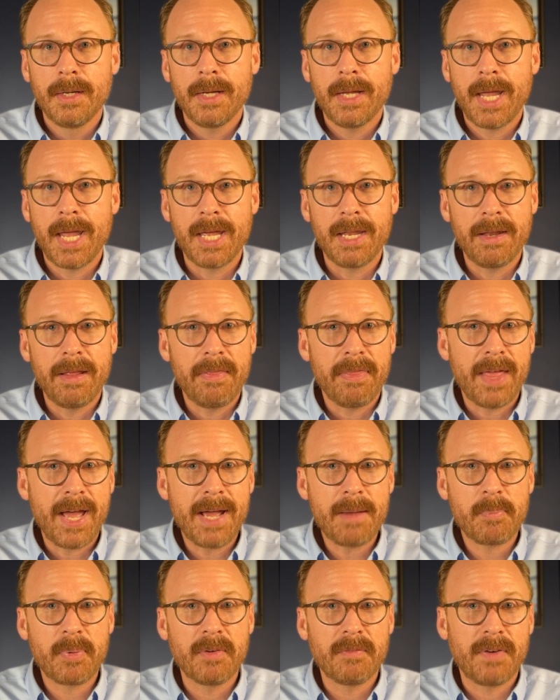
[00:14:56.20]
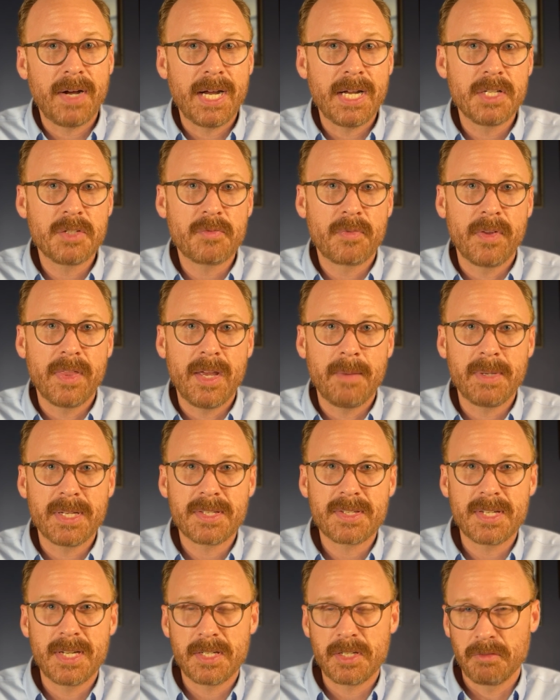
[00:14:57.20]
And that provides for them a
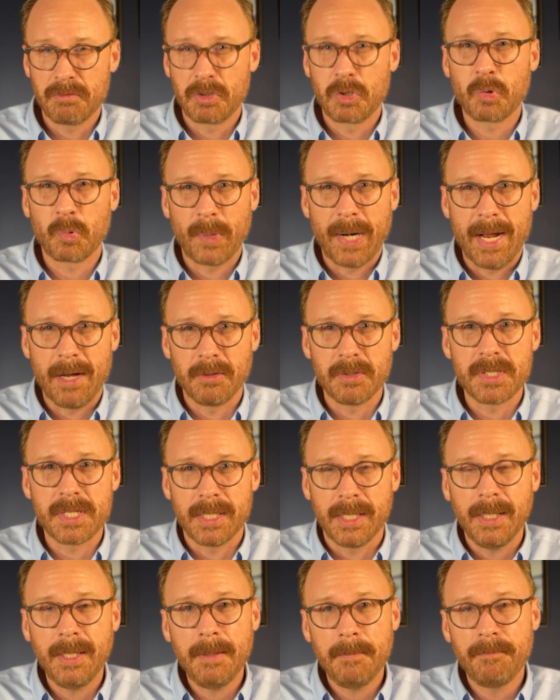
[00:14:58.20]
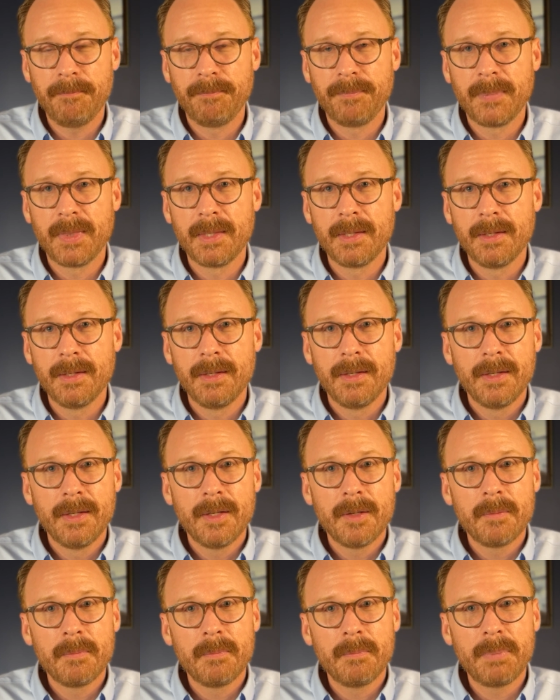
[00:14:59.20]
sense of grounding.
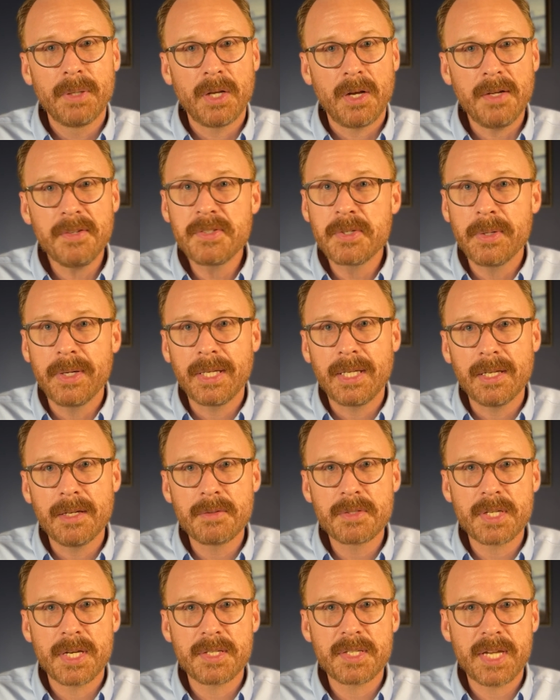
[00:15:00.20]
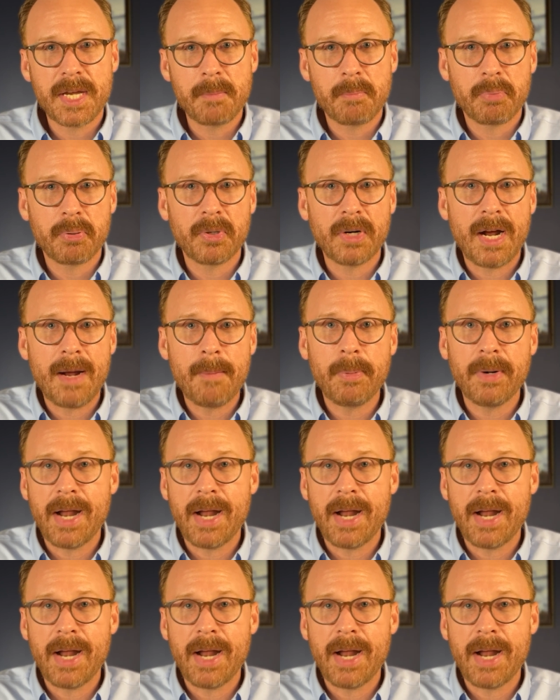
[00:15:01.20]
But also it gives us a proper